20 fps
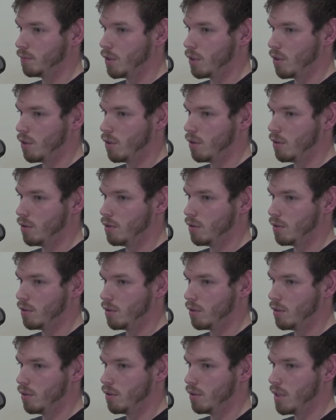So
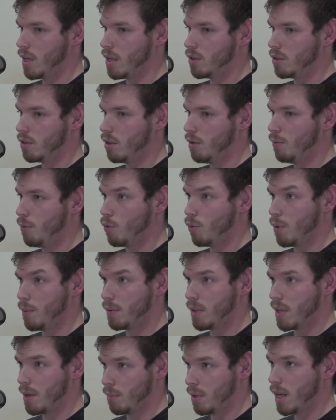there's a lot more
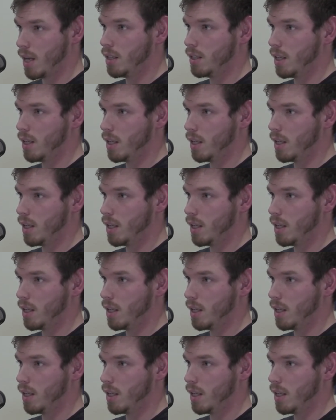women that play